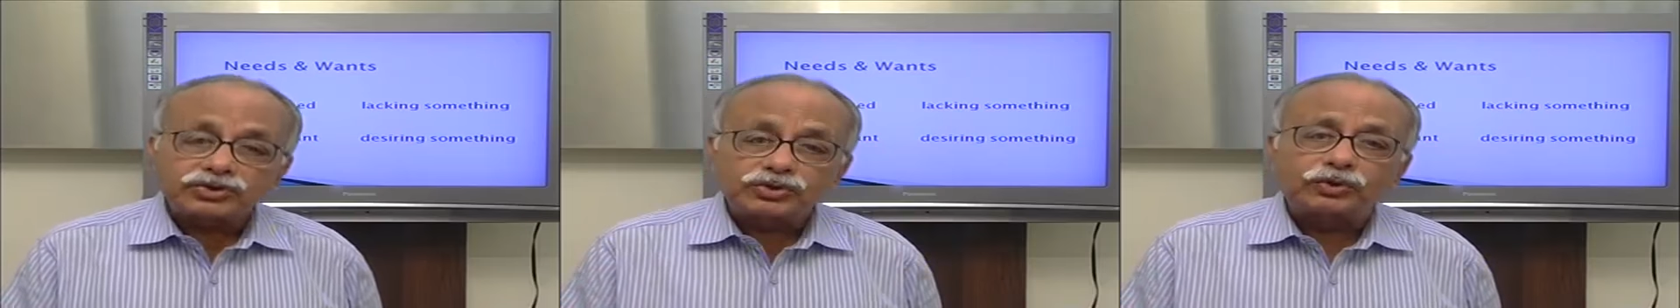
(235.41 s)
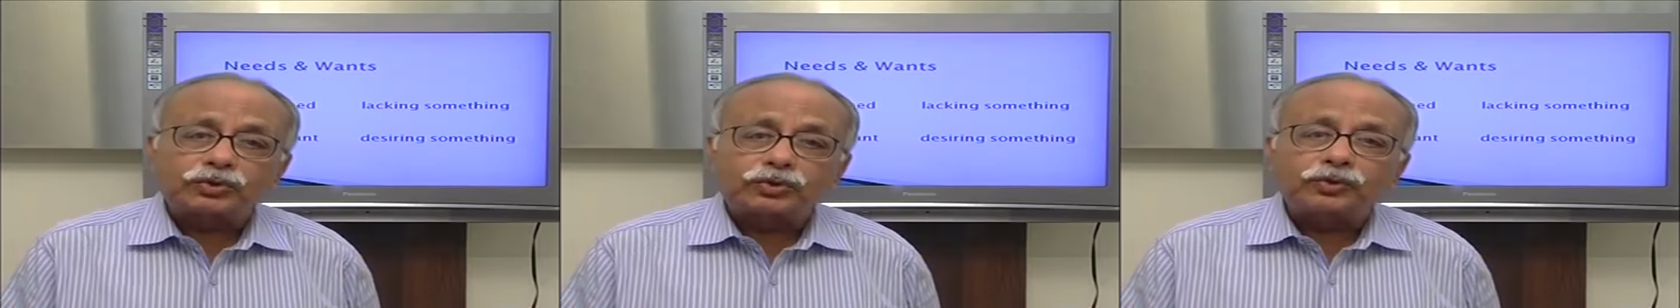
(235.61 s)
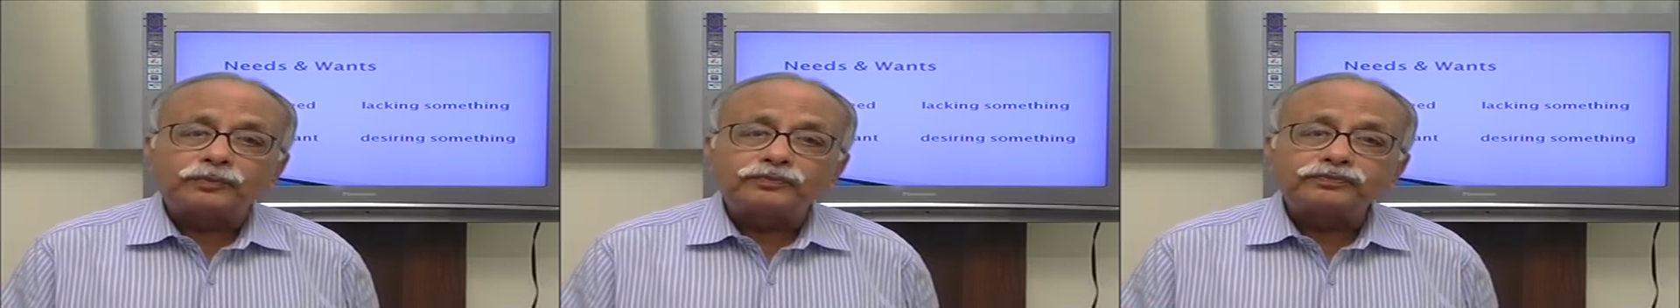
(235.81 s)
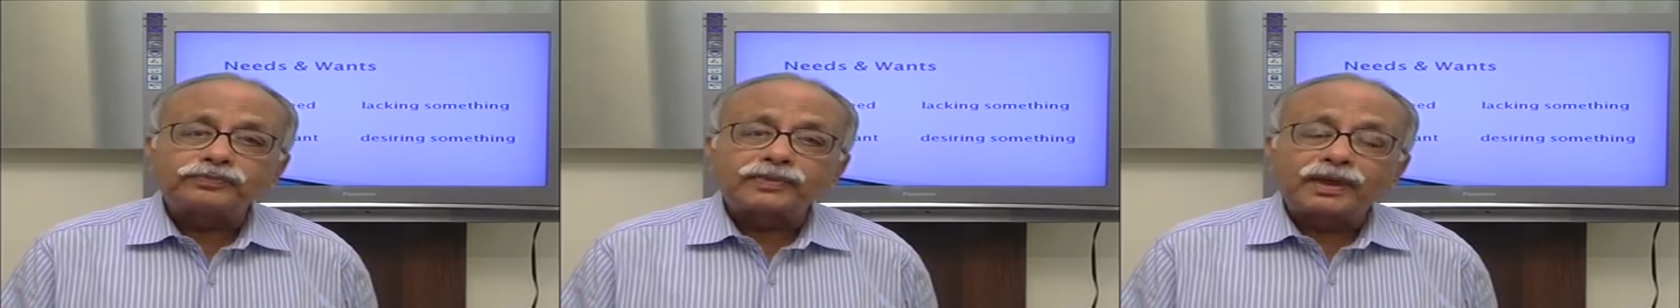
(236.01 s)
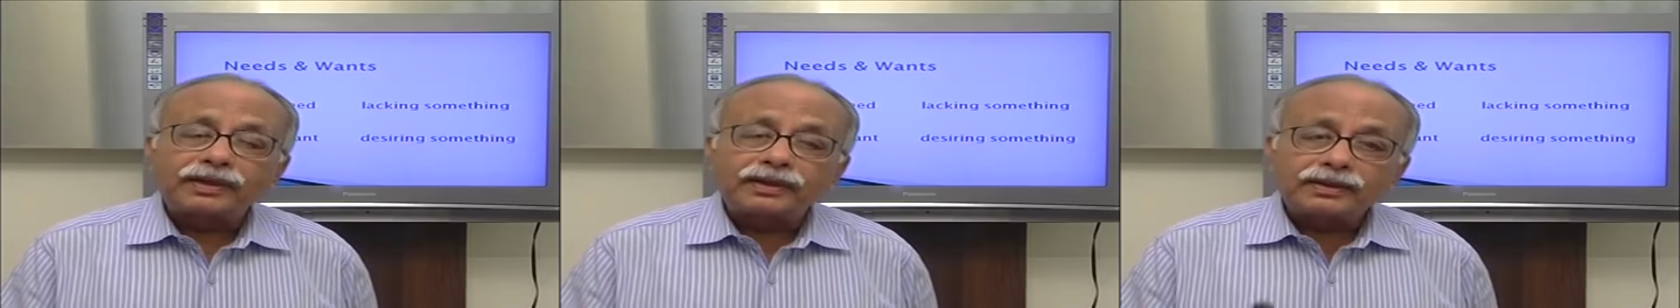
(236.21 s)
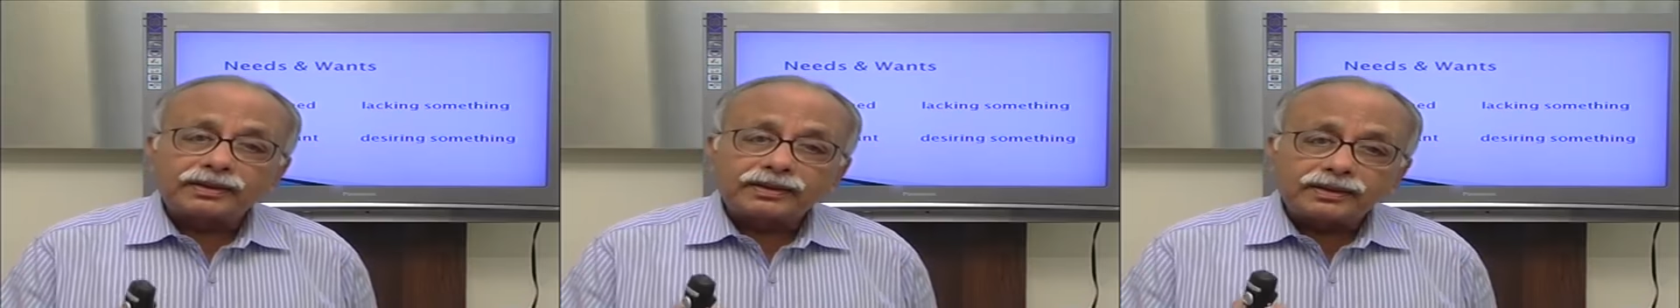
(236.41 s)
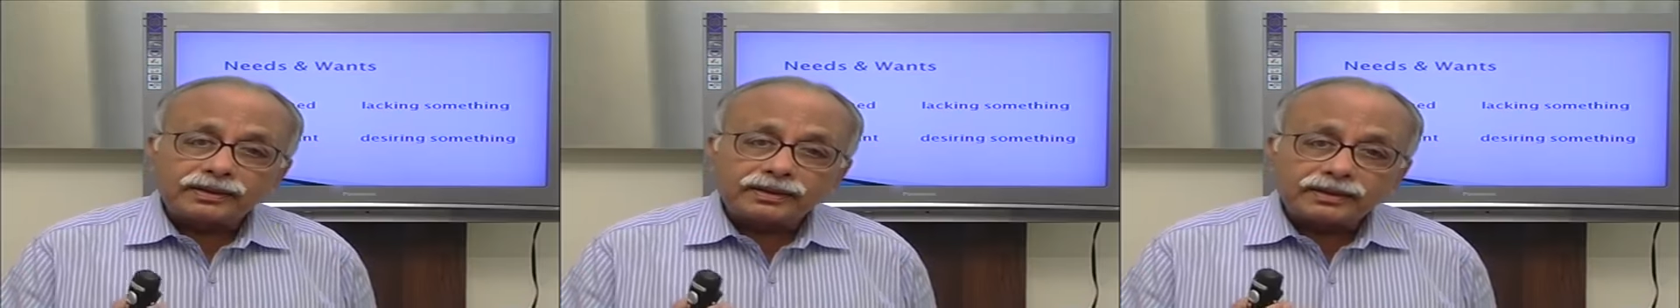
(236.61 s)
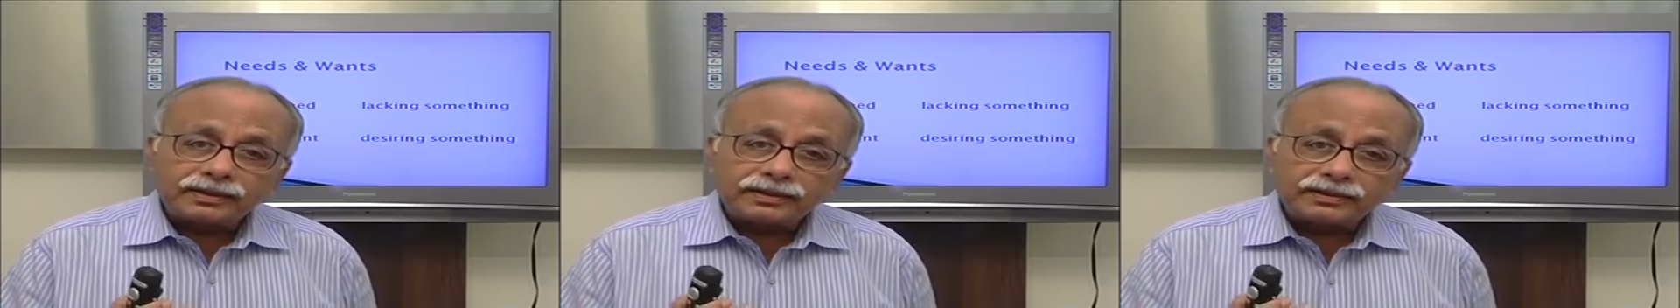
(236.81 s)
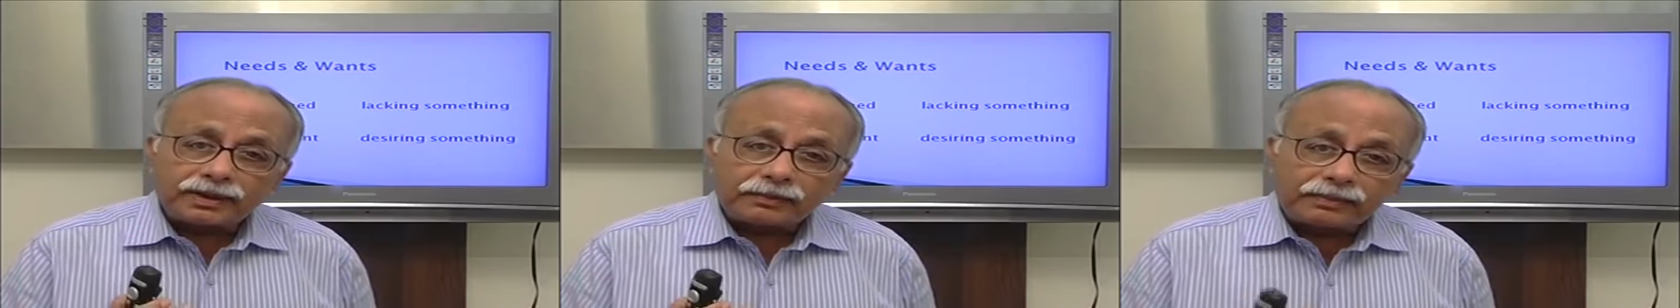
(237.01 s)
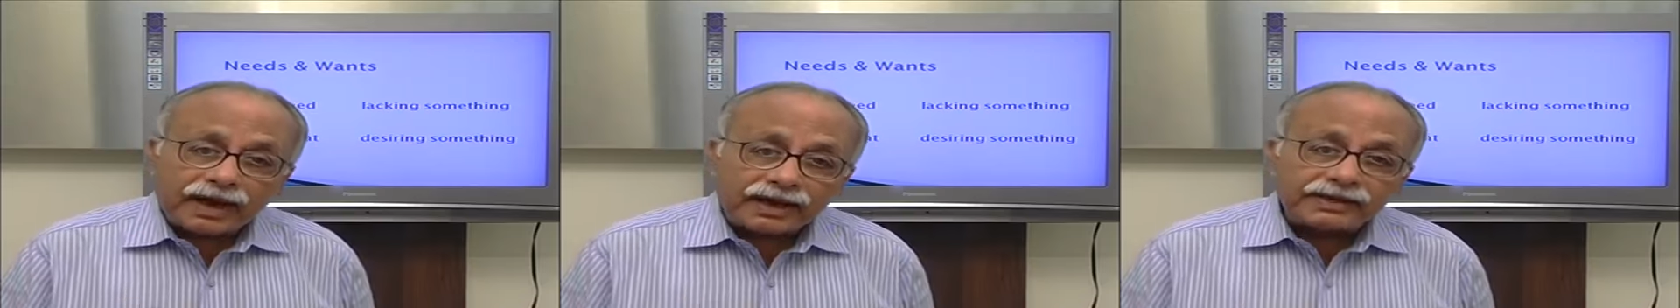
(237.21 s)
So
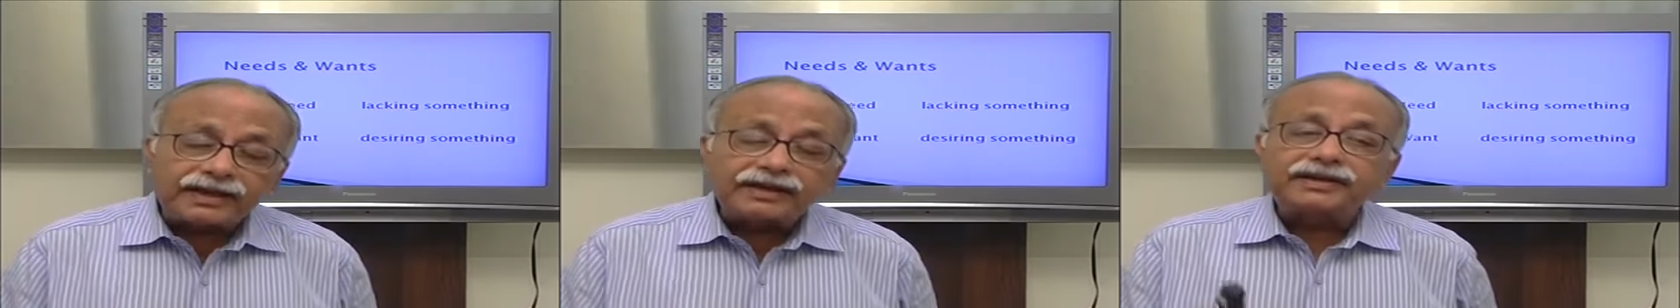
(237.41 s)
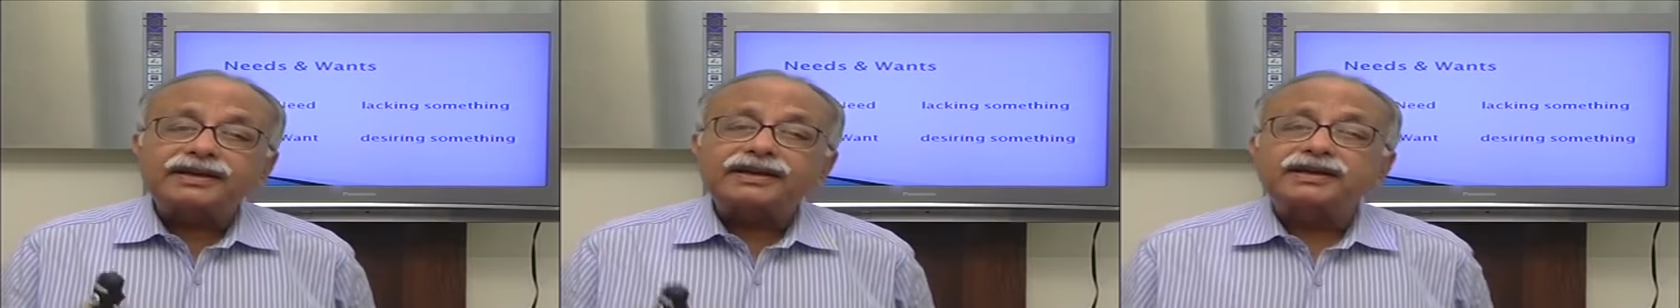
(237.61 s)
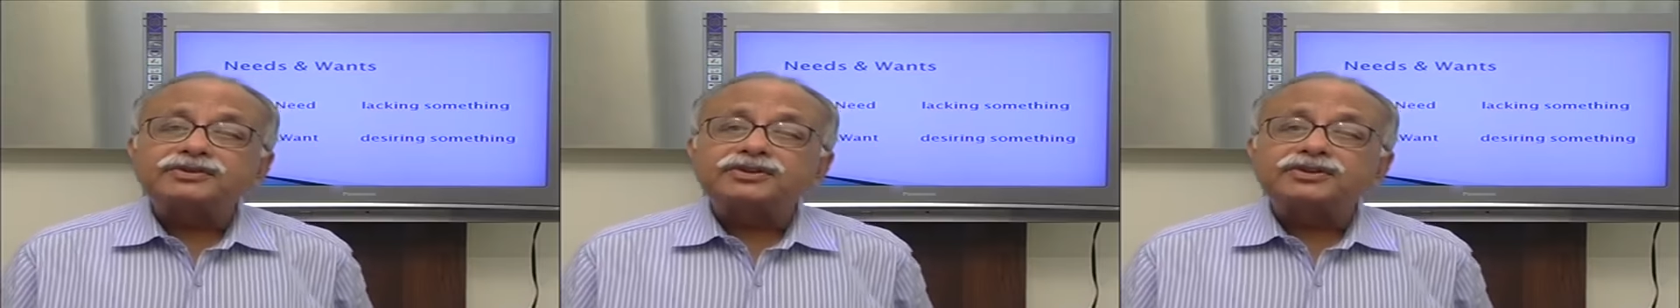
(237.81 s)
the marketer